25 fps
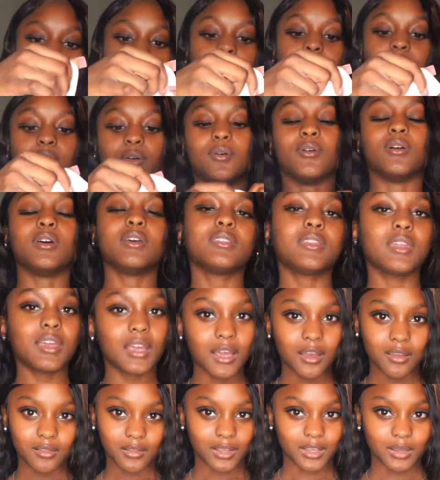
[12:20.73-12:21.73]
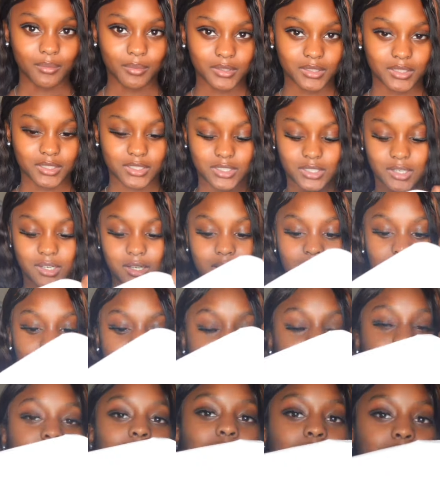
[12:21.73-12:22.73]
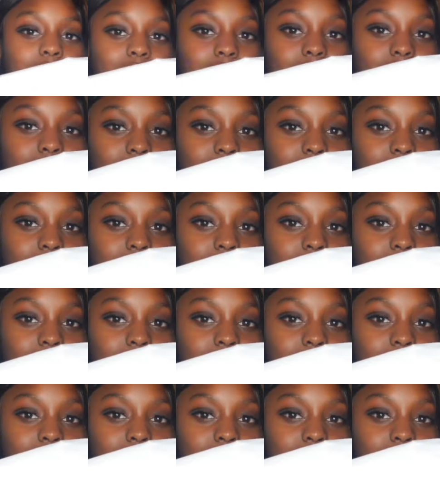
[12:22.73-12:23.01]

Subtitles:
the only thing I don't like about this shirt is, look,